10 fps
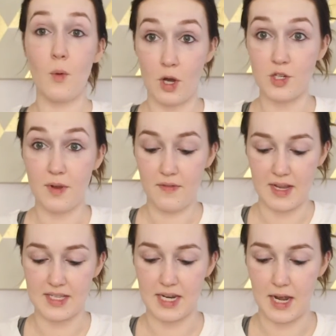wash my
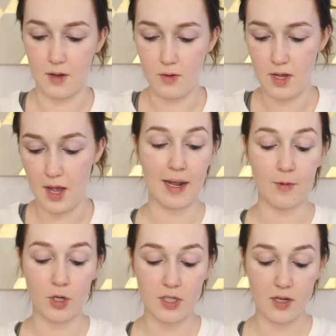face now.
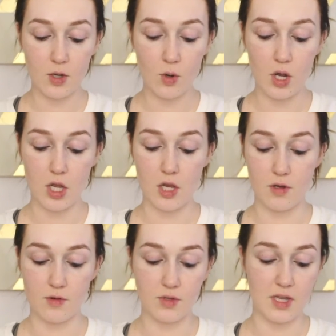I'm going to
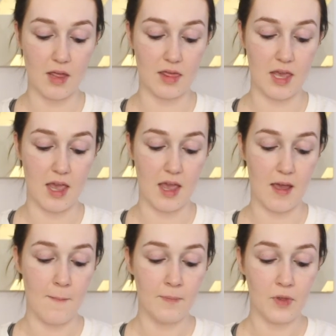use
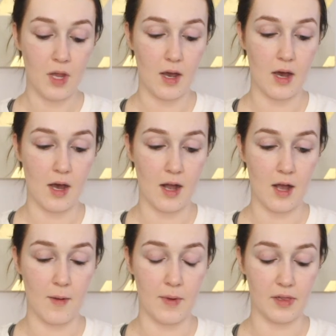the
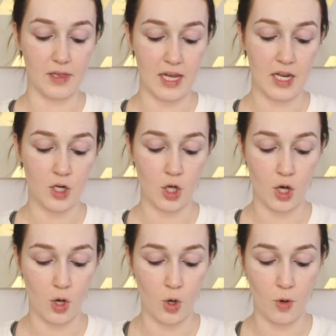
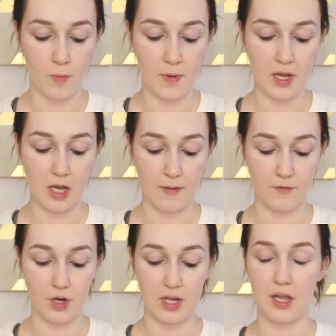Lancome
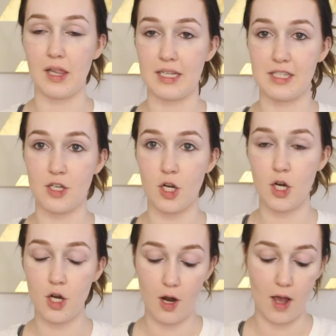Comforting
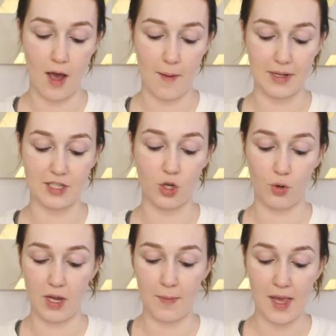Cleanser. It's
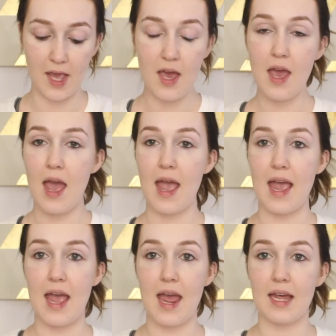creamy
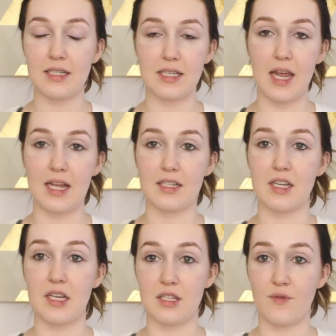and it
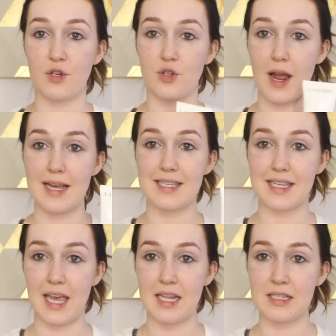is for dry
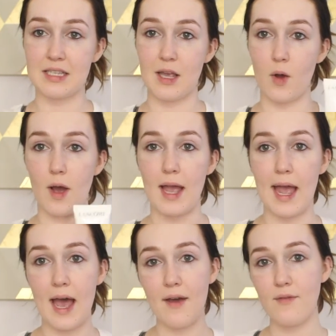skin. So I
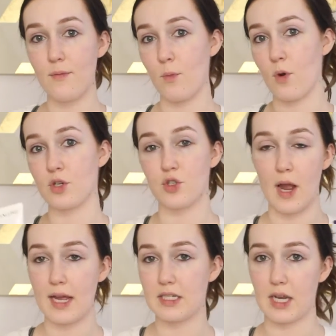have more
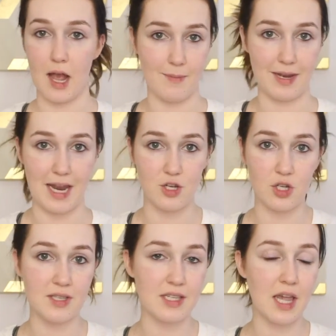dry to
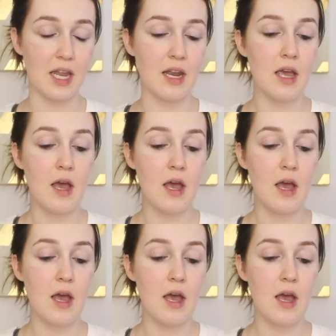combination skin.